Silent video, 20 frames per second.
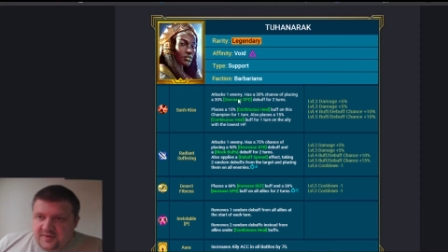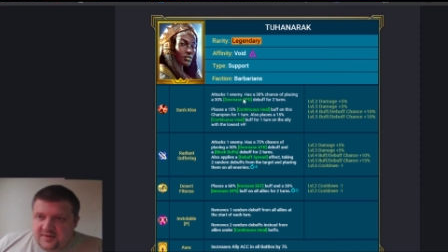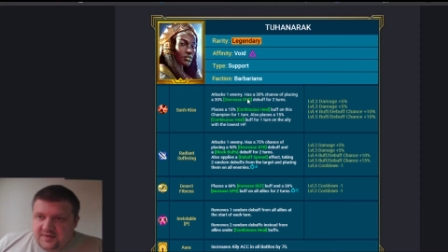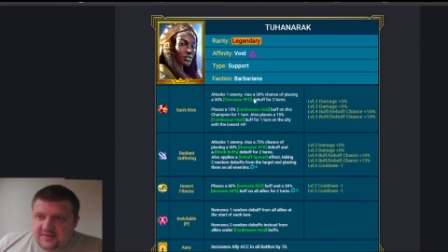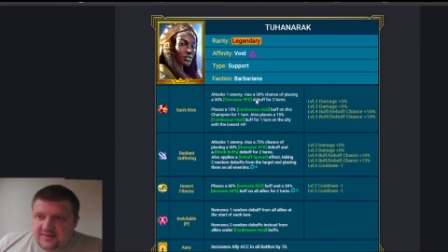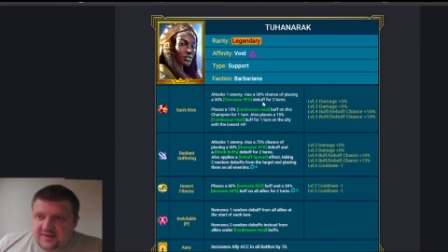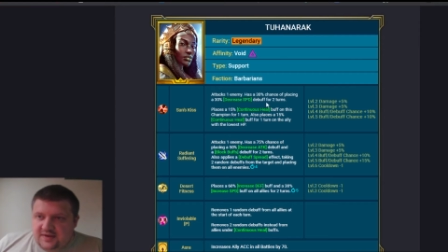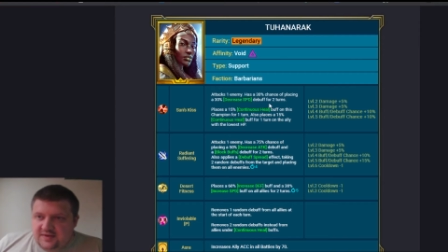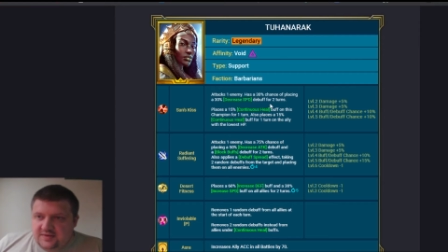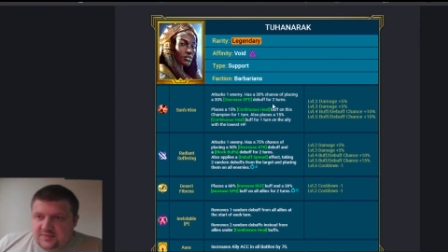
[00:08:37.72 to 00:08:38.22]

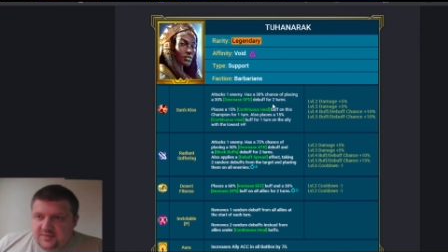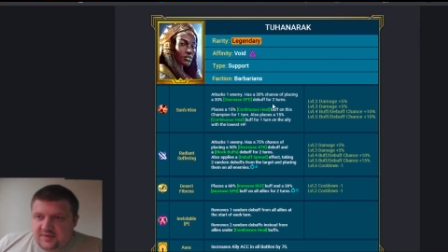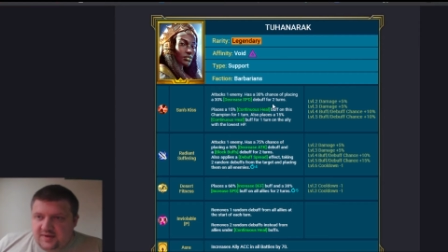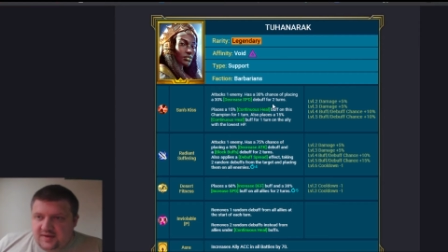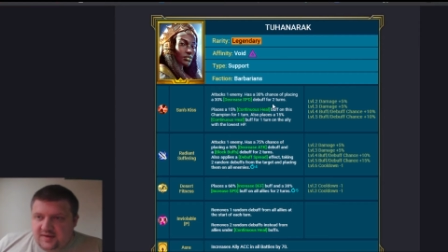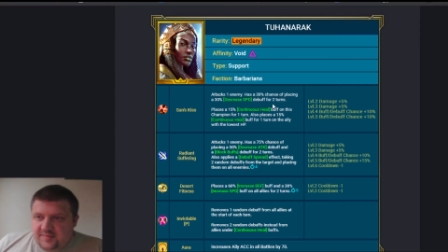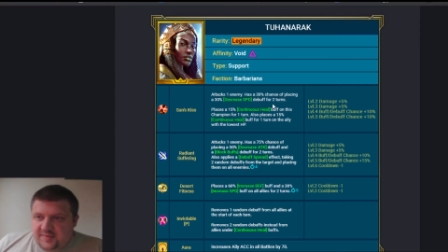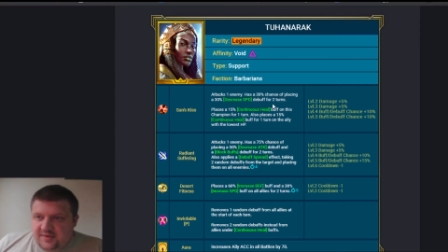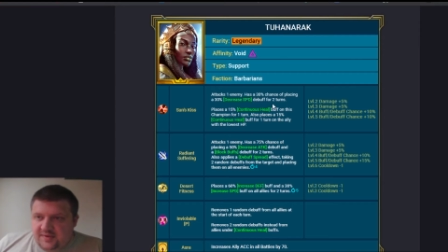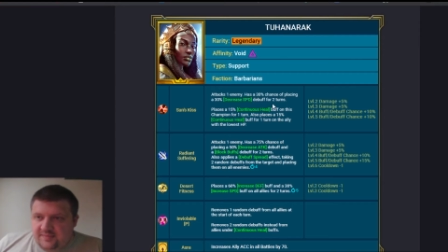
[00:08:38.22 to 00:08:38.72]
Attacks one
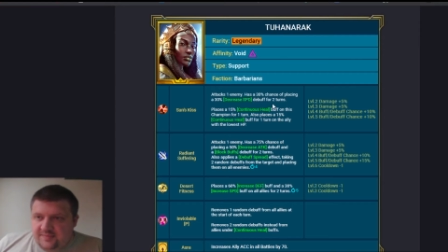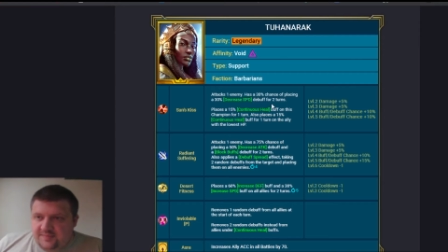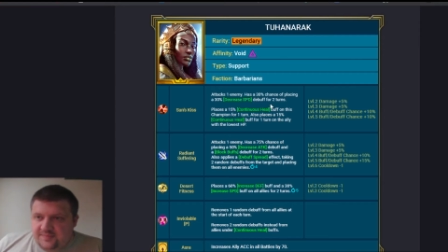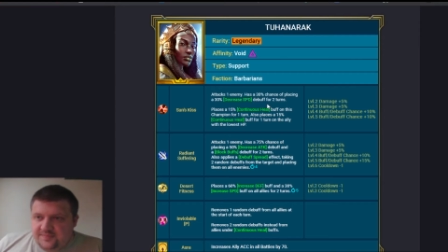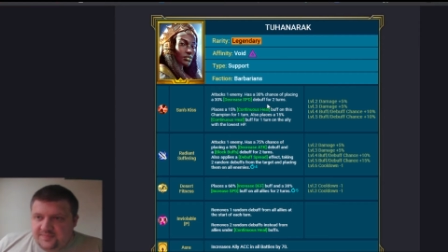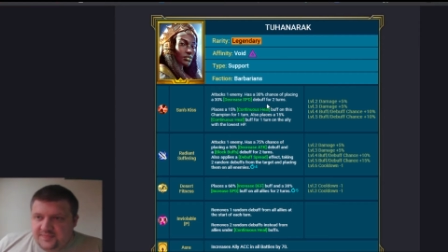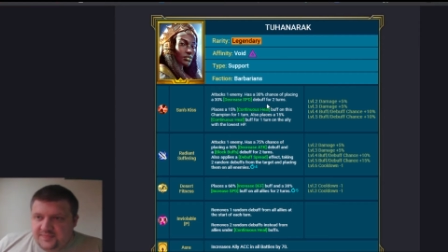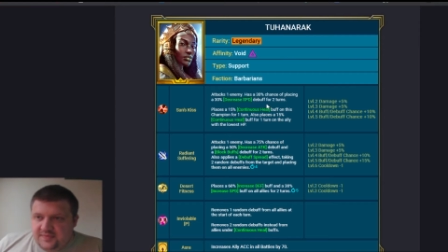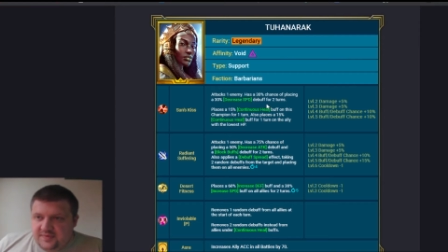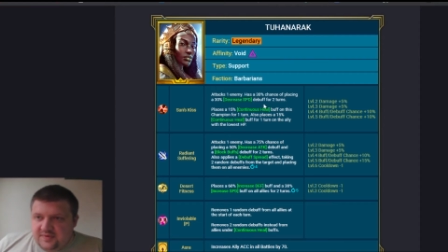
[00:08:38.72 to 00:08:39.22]
enemy.
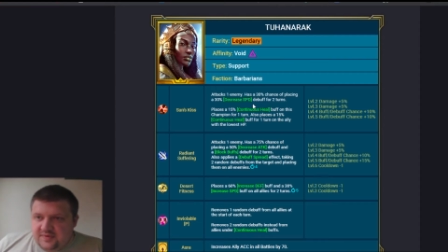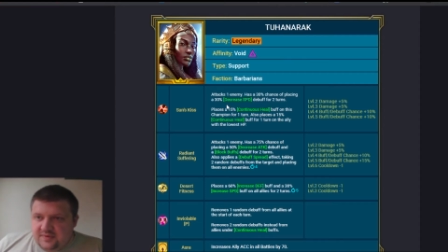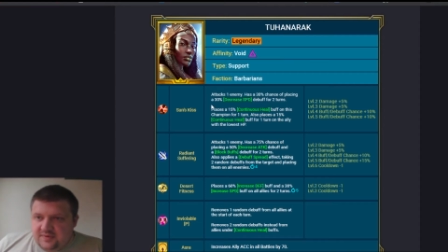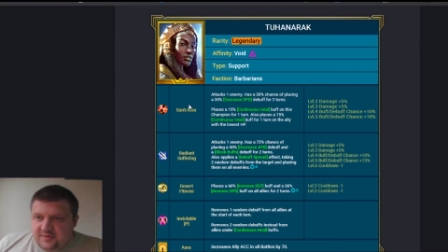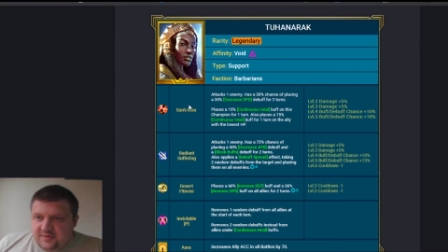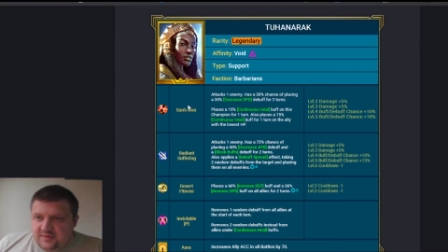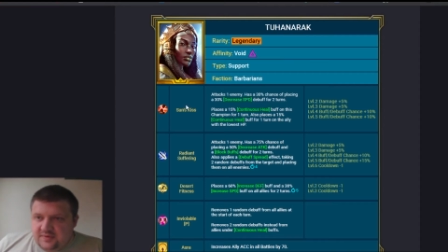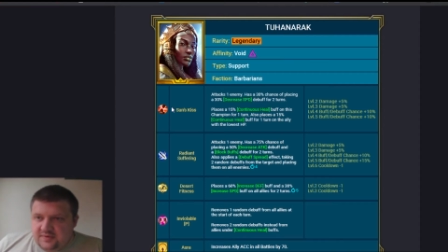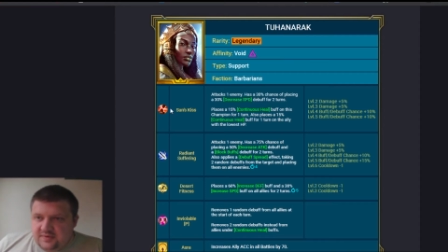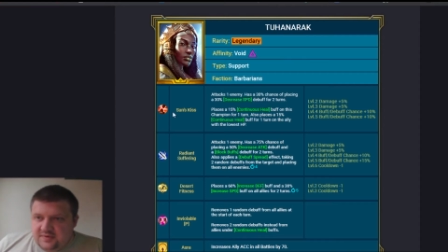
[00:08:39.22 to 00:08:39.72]

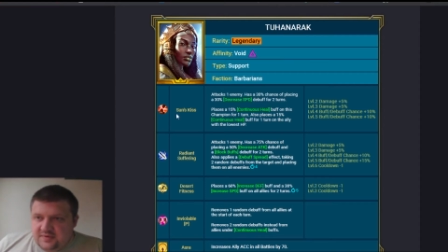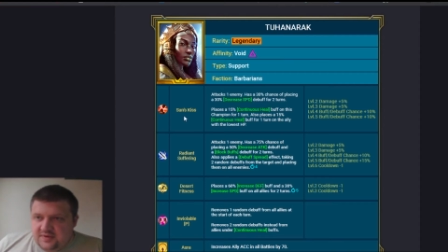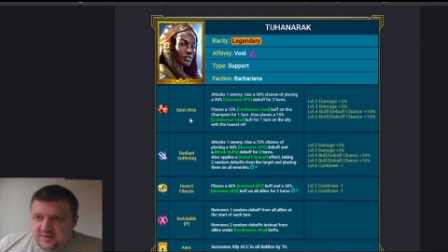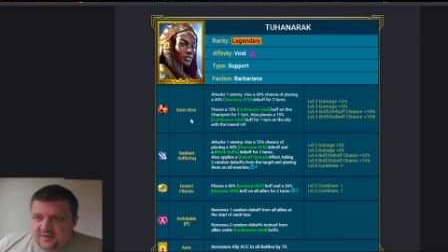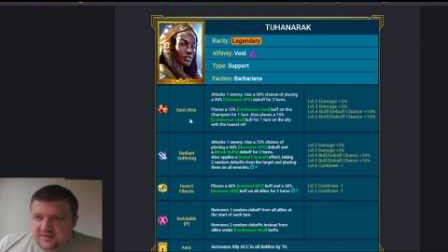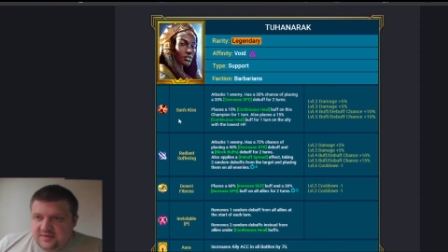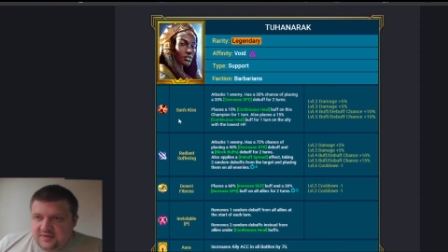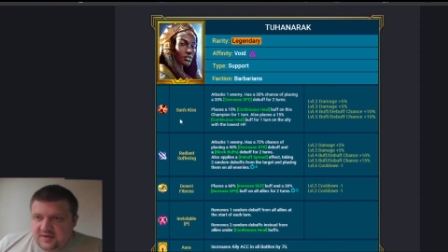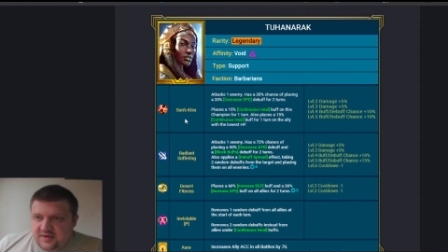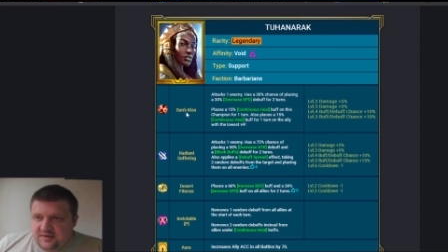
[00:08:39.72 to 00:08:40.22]
Sun's
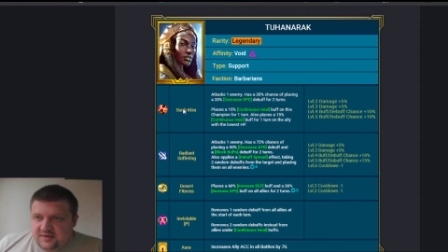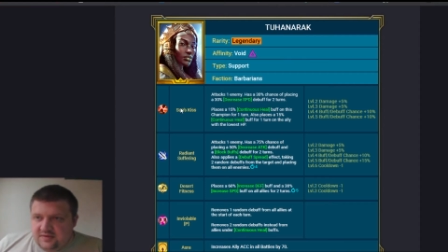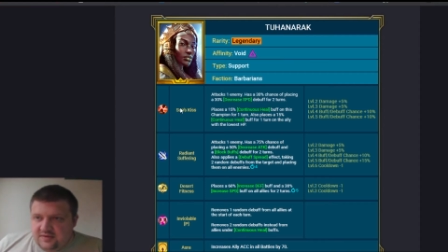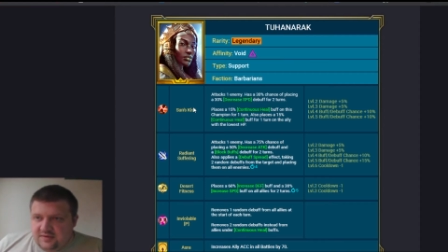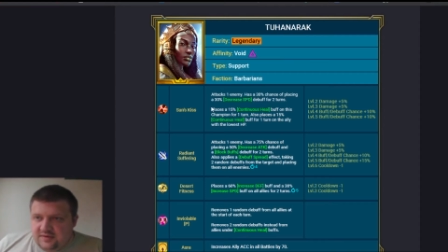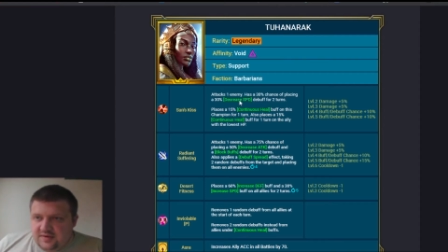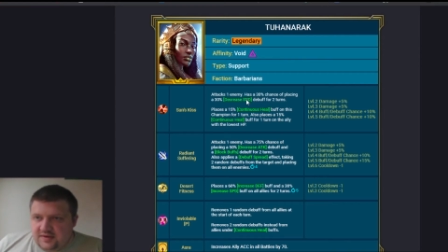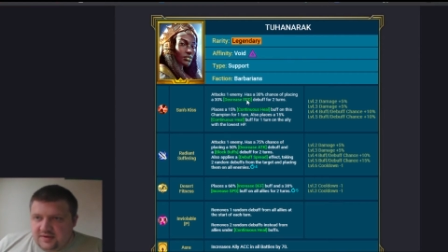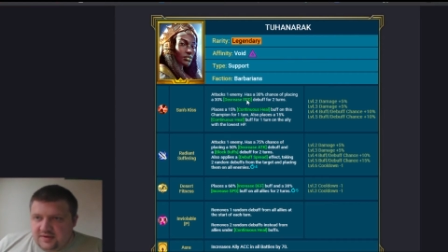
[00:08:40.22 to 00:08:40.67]
Kiss, sorry.